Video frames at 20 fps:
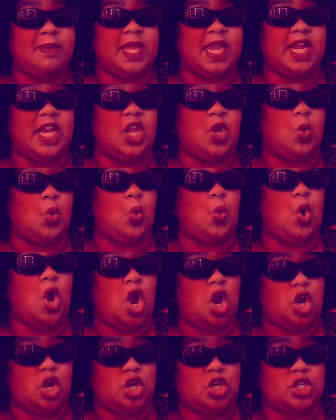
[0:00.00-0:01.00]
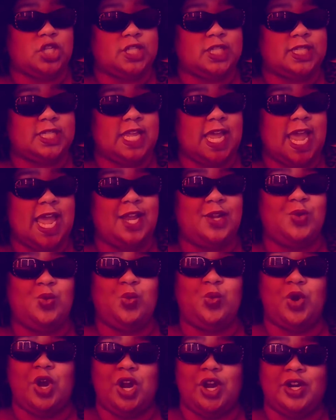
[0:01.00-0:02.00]
getting worse and
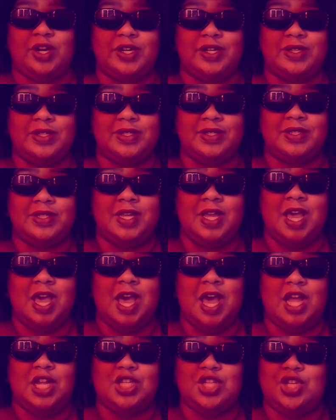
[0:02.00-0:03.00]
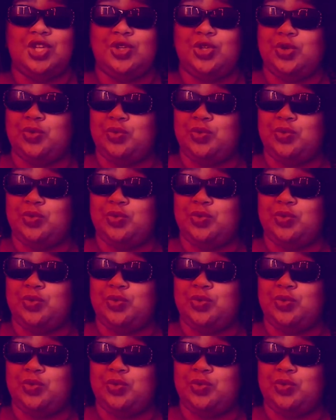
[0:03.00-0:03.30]
worse until you